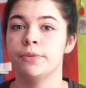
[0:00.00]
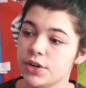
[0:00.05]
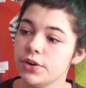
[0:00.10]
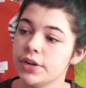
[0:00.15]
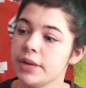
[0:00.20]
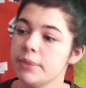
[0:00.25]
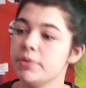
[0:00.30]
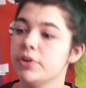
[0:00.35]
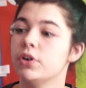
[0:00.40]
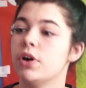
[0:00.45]
Don't
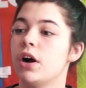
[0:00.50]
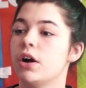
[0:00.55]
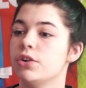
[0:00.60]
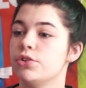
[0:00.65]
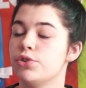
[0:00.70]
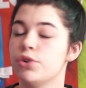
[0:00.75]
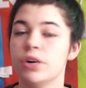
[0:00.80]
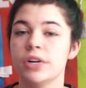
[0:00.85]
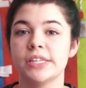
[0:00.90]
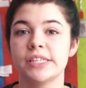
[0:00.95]
get me wrong,
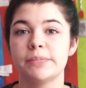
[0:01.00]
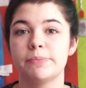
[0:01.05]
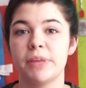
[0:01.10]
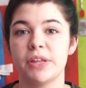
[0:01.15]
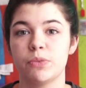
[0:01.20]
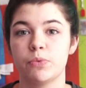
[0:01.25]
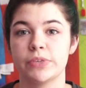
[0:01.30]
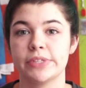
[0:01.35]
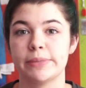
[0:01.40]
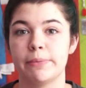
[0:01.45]
Jordan
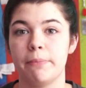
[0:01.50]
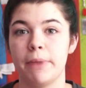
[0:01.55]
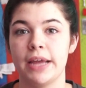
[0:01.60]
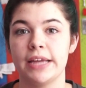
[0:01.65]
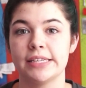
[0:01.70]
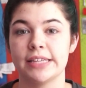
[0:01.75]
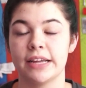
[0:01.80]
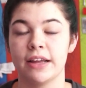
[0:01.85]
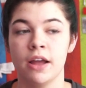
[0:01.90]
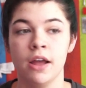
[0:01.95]
Smith was
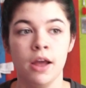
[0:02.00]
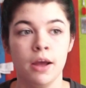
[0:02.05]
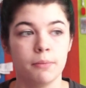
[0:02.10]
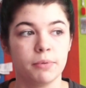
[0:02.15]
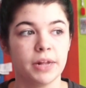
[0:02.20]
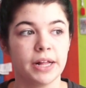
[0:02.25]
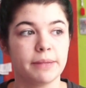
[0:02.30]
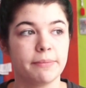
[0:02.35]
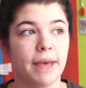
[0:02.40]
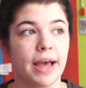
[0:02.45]
amazing,
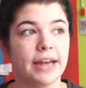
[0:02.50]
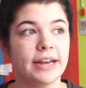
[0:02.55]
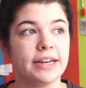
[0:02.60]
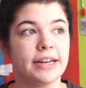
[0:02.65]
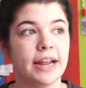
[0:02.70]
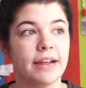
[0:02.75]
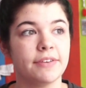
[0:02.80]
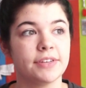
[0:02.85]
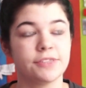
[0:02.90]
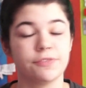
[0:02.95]
but like
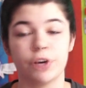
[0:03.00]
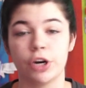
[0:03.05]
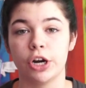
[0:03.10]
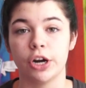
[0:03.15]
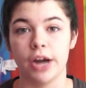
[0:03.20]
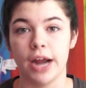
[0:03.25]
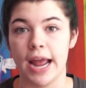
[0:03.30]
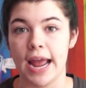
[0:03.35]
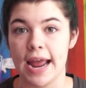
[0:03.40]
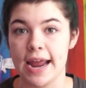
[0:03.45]
Maddie Davis for
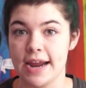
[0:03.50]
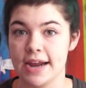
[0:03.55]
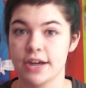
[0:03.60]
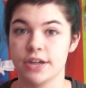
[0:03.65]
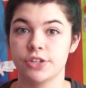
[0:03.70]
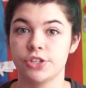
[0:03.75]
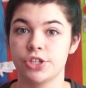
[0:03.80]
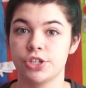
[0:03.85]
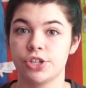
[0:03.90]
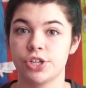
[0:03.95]
her
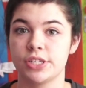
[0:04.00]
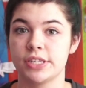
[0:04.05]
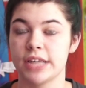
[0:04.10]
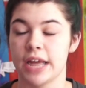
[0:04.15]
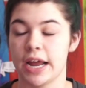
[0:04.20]
age is just